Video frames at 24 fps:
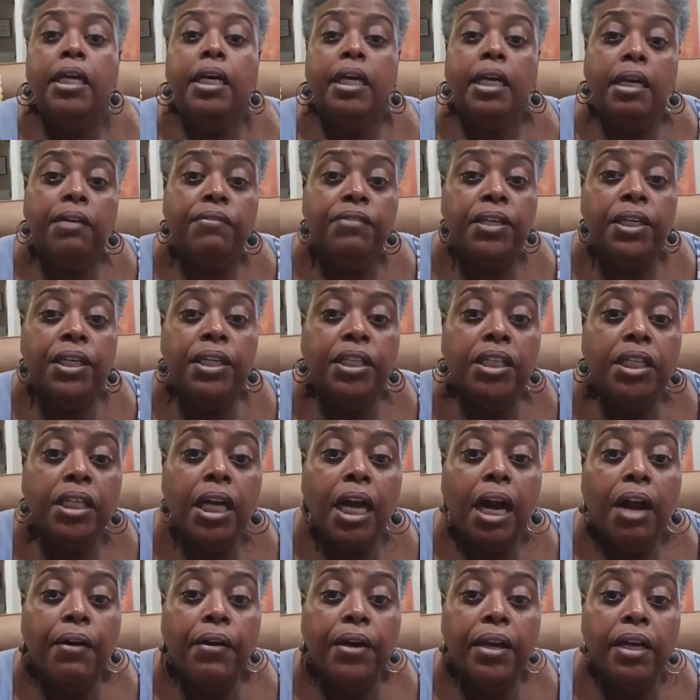Have any
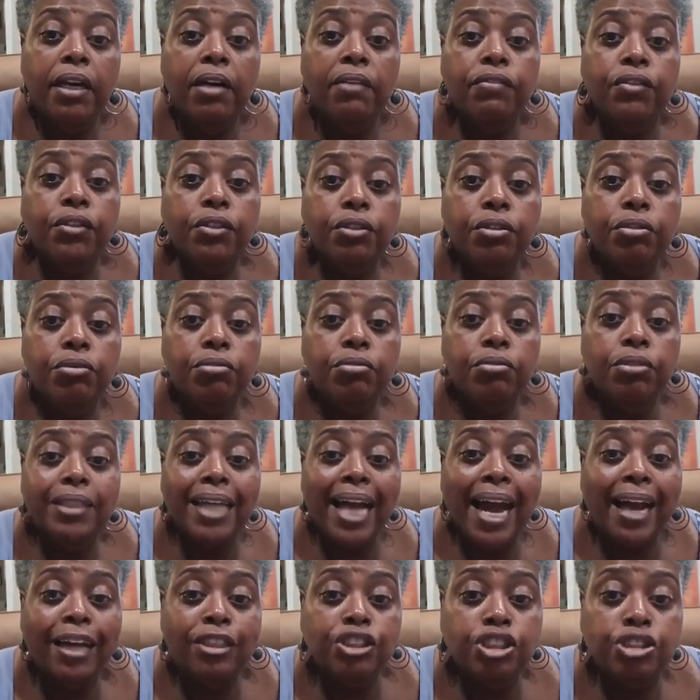of y'all ever used
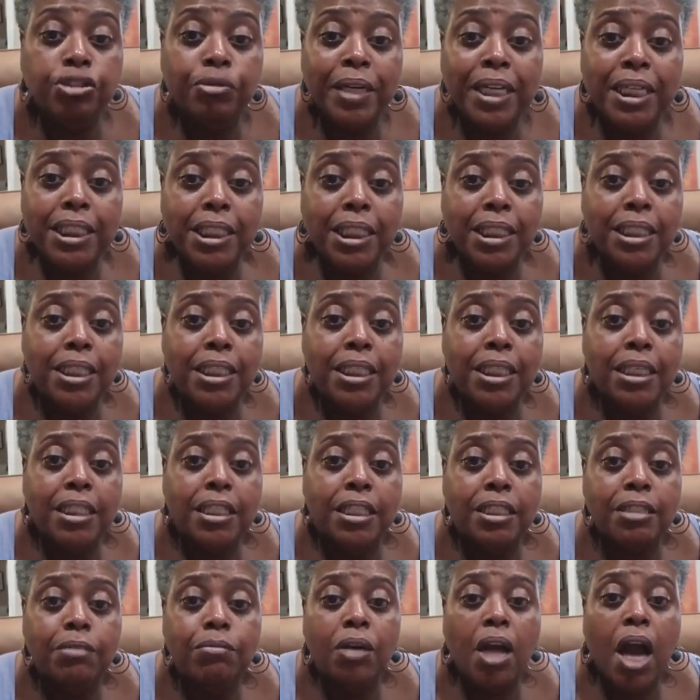our transit
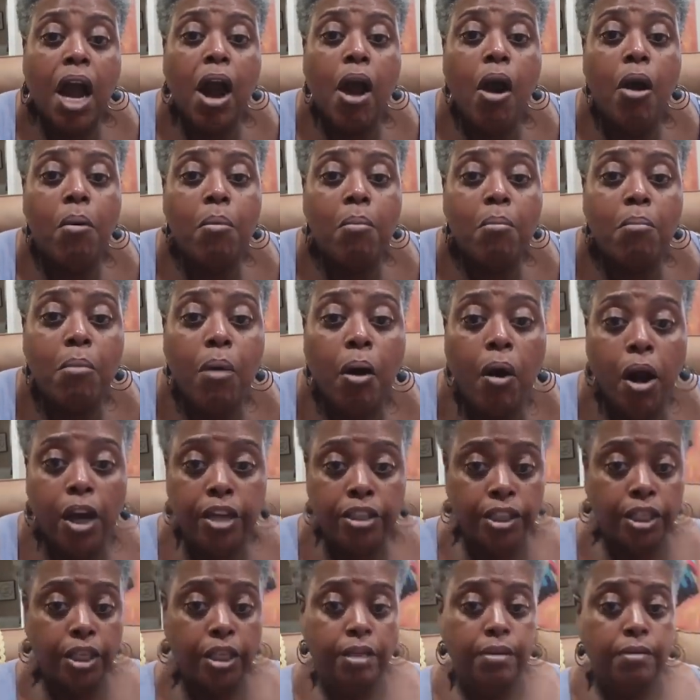system called
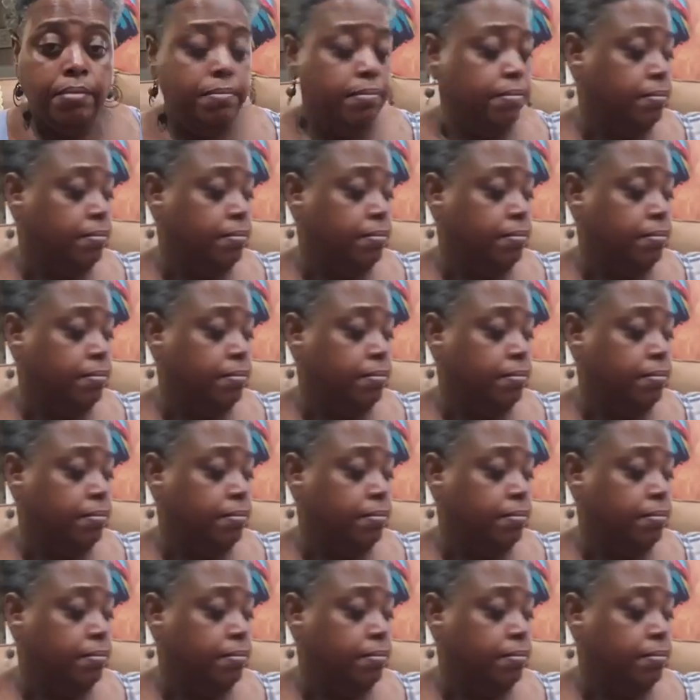MARTA?